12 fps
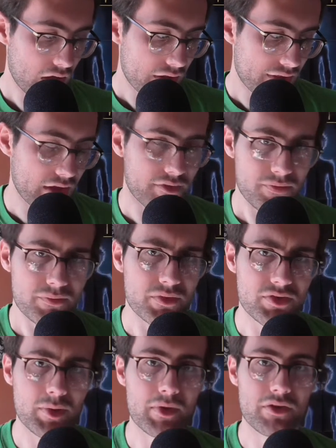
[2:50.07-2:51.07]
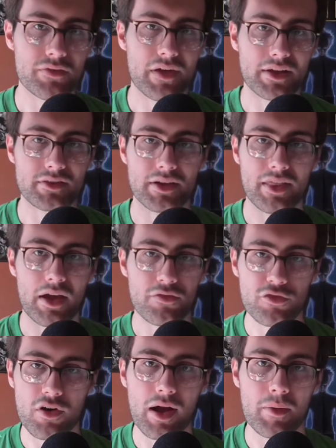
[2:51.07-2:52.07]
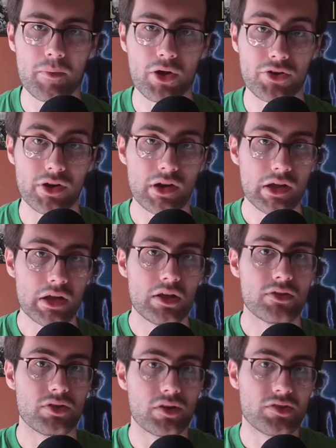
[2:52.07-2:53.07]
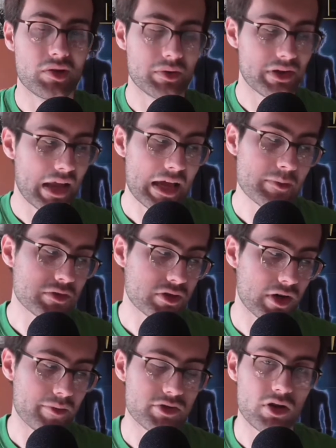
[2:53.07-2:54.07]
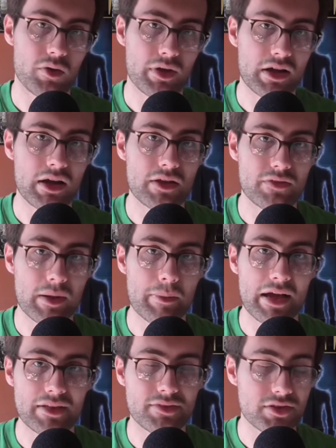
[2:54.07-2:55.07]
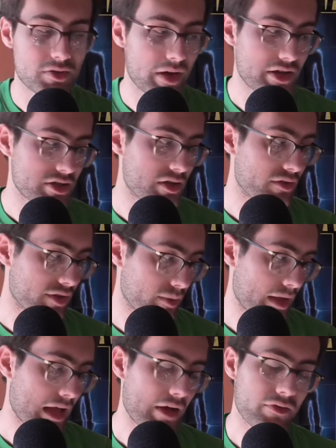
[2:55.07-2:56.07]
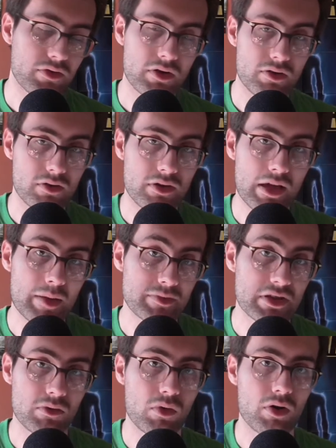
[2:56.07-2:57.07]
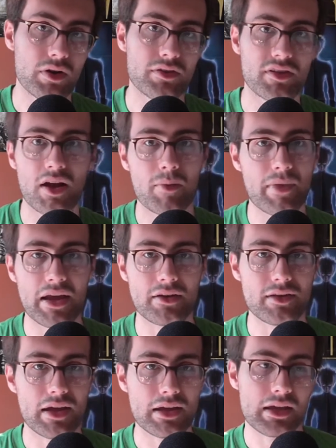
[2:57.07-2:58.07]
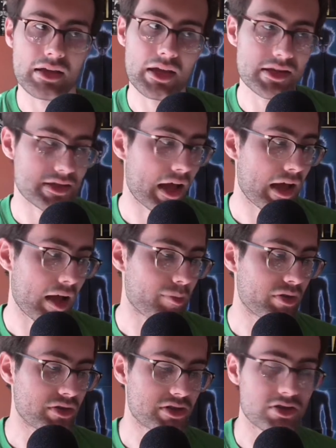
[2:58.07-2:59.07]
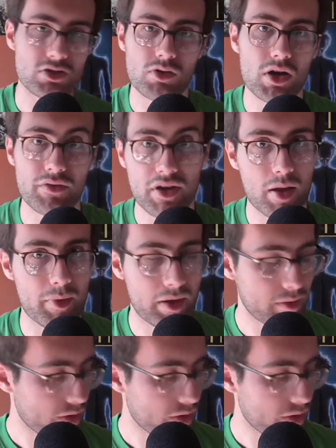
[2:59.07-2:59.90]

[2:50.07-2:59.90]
There's similar effects like that throughout Modern. So if someone names Grape Shot, we're kind of in a bad situation, so we have Empty the Warrens in our main deck in case that happens to overcome it.